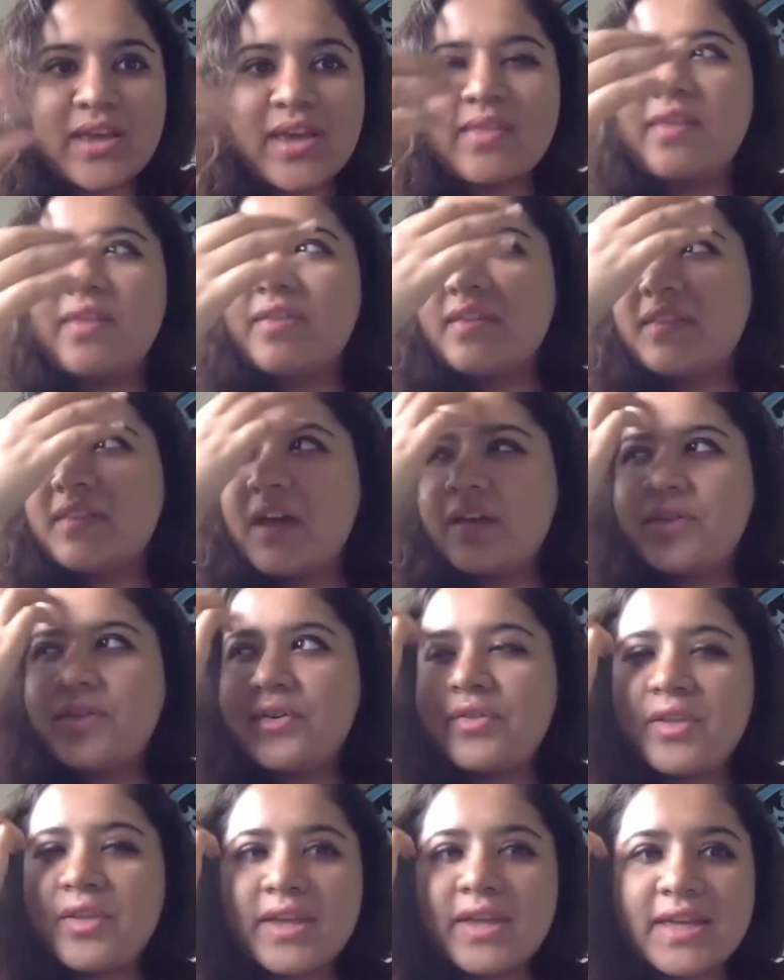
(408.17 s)
And I think the
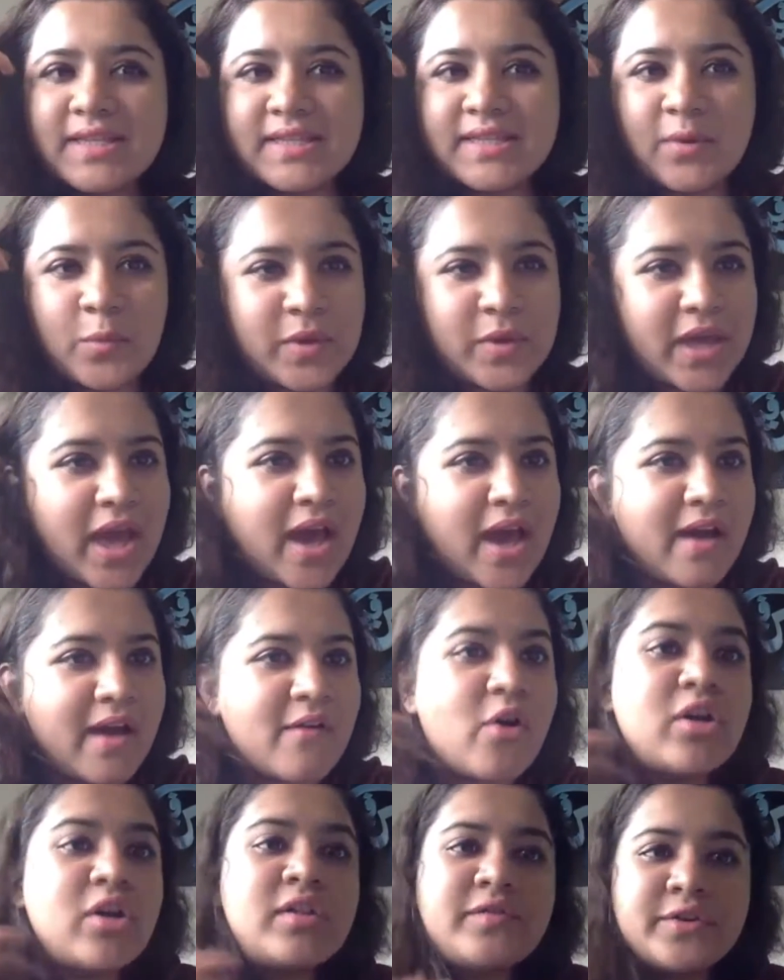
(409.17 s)
other thing is that we have
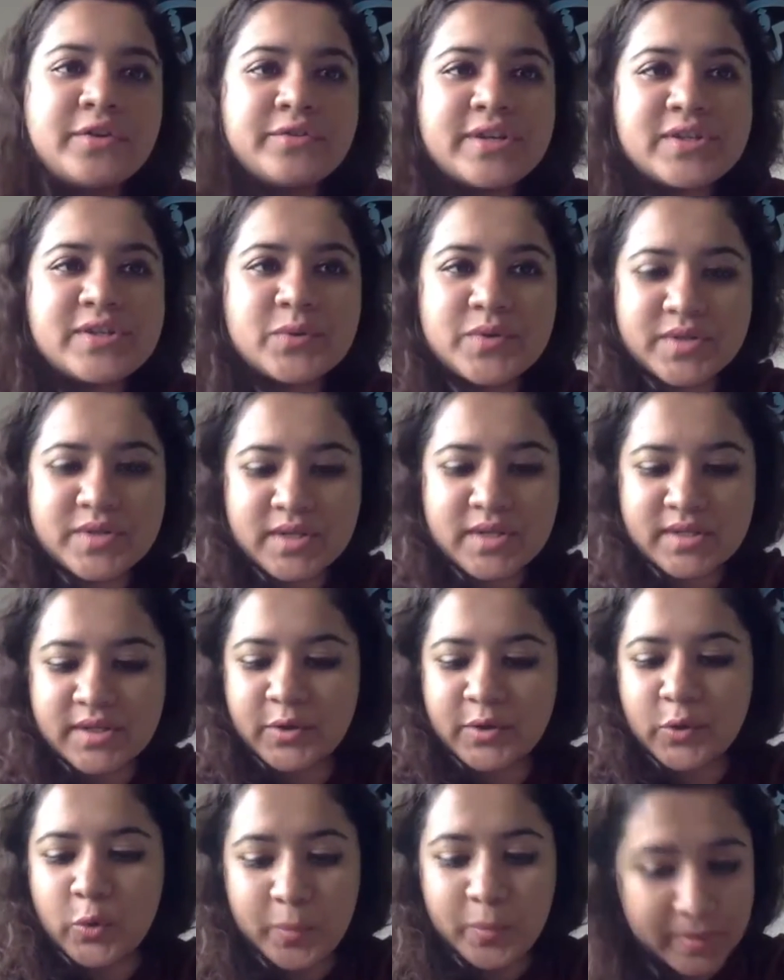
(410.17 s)
all of our resources
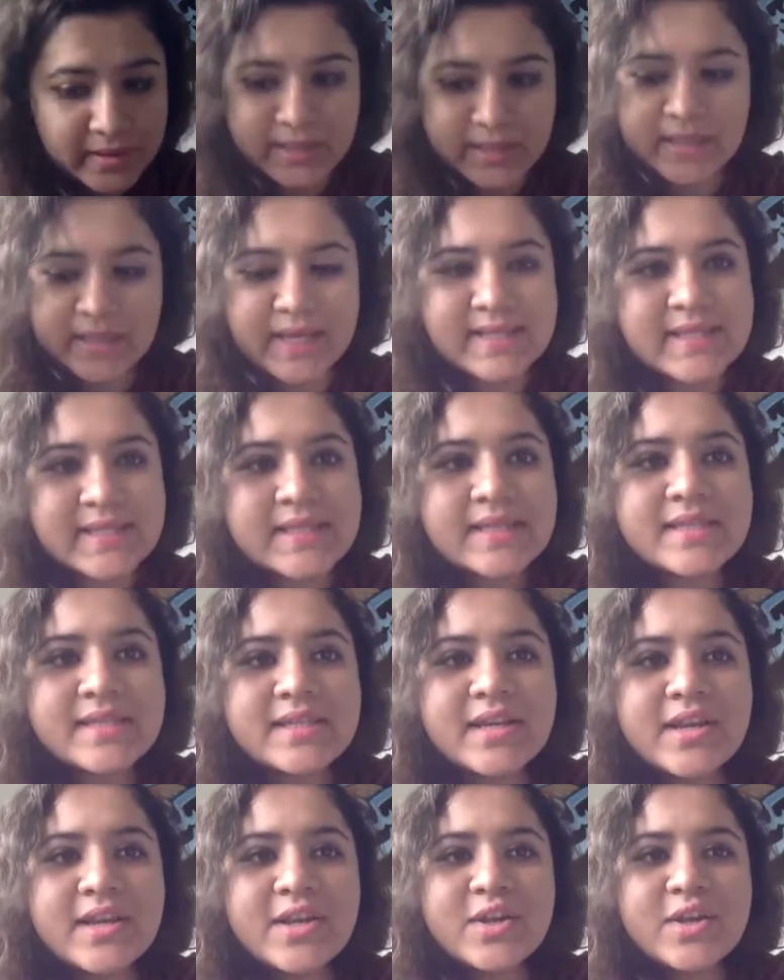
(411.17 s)
are openly
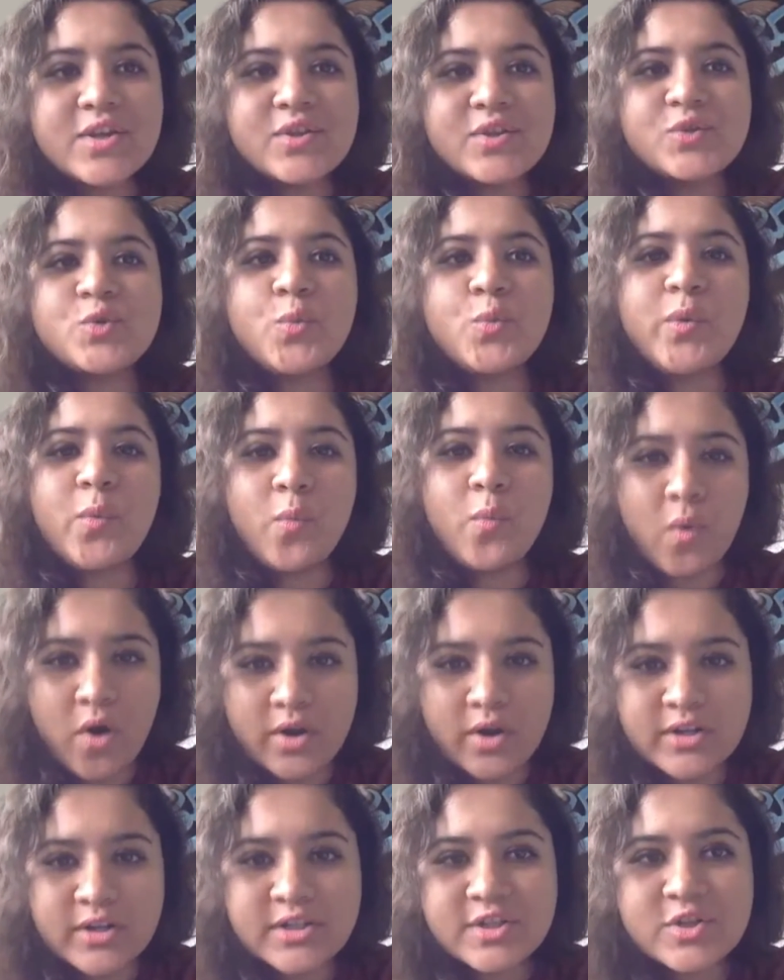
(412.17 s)
licensed, so we
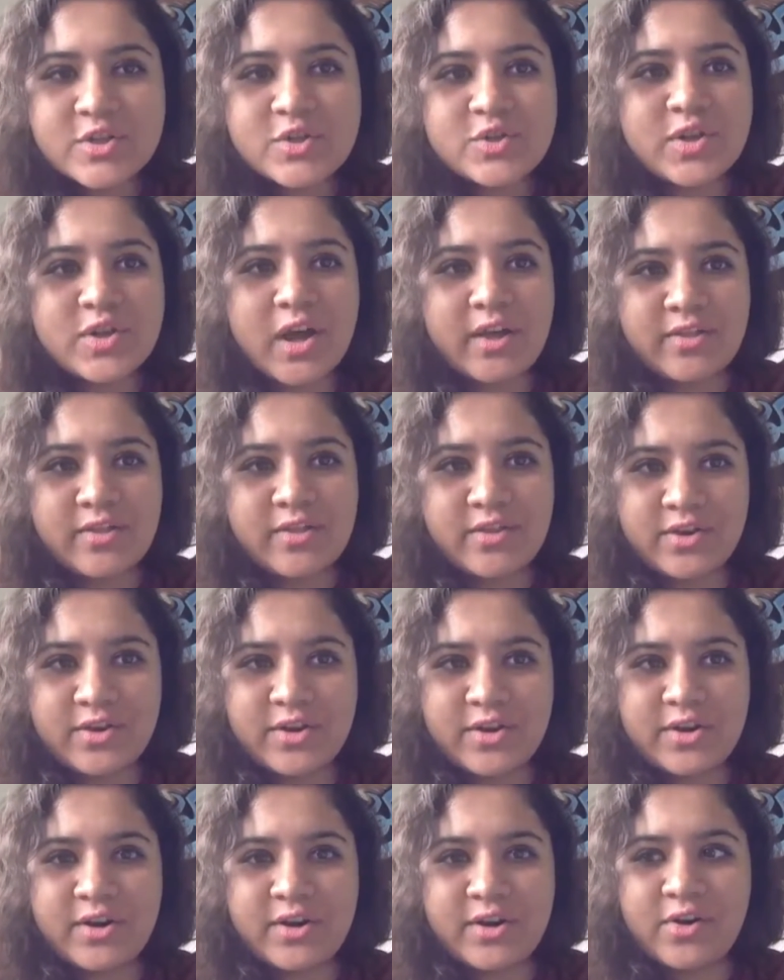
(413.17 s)
want
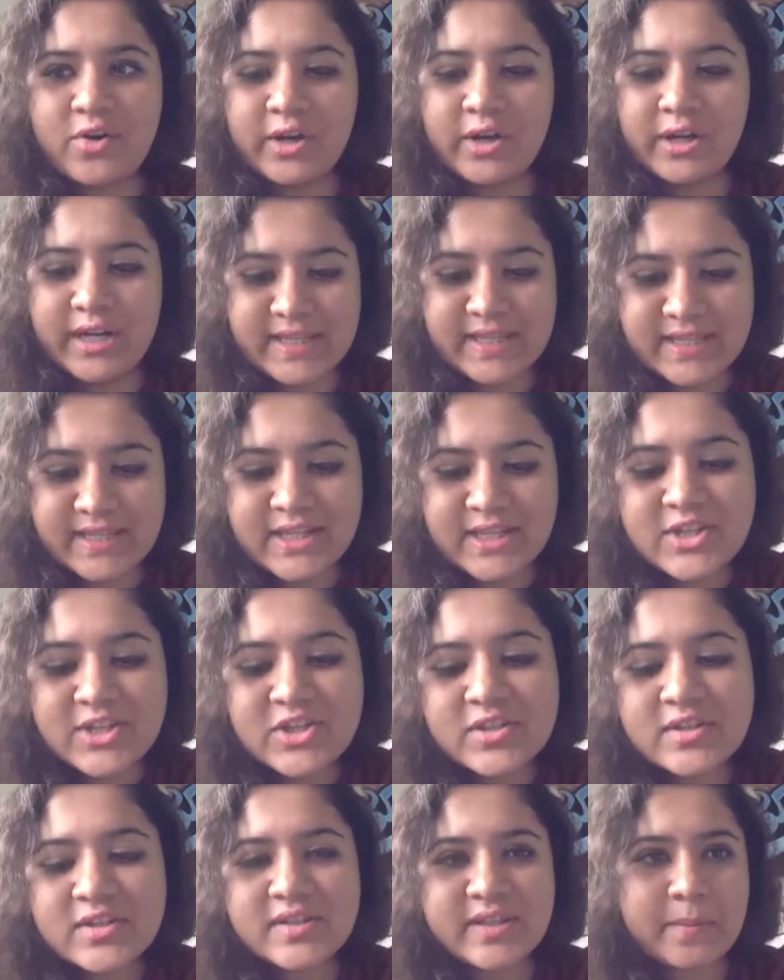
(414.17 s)
other
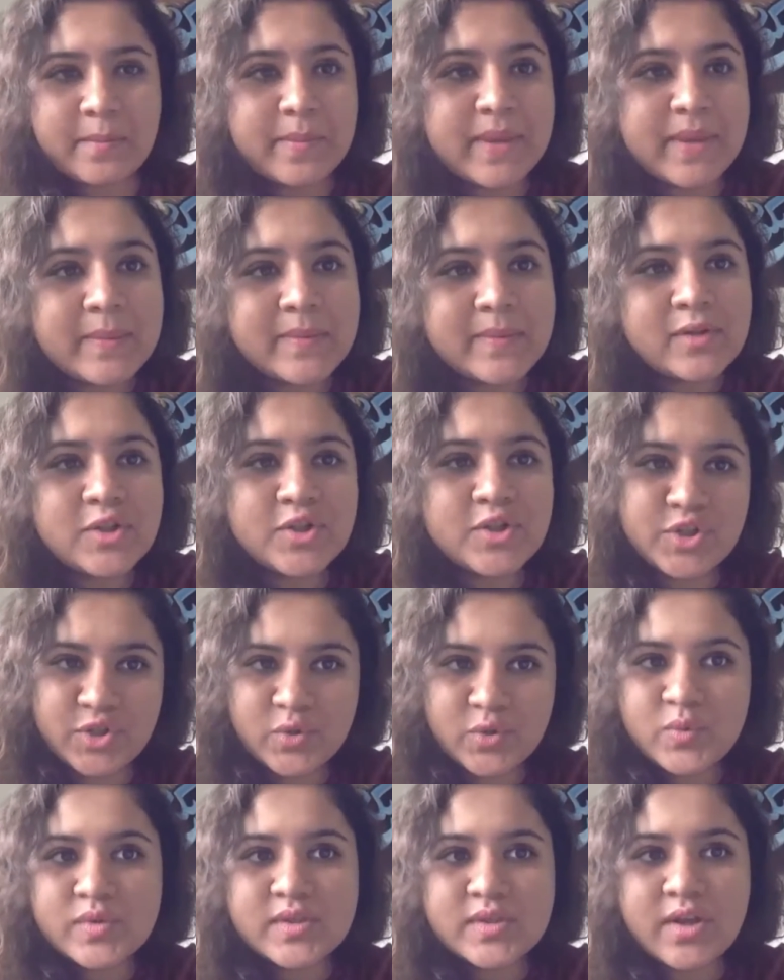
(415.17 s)
organizations and people to
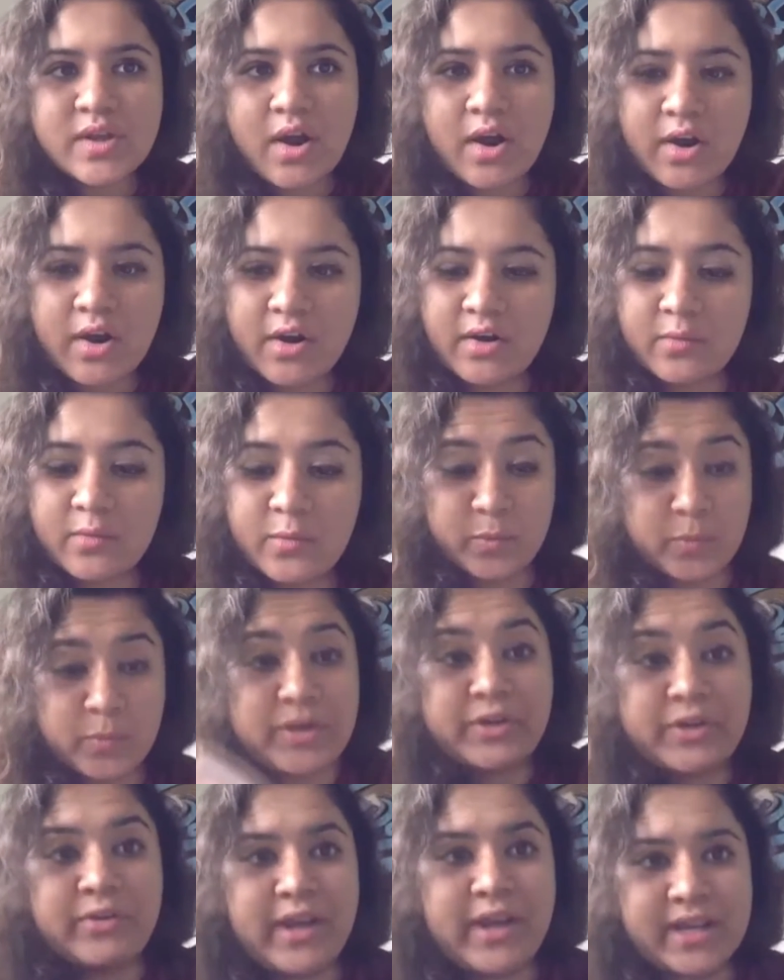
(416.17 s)
use our what
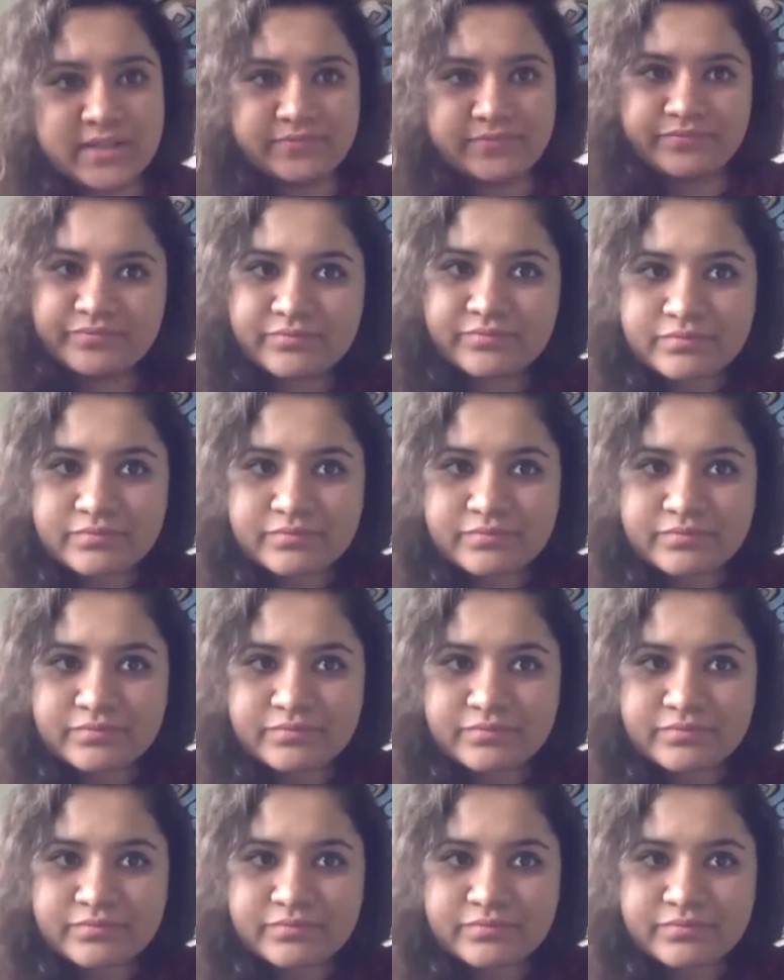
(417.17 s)
we create.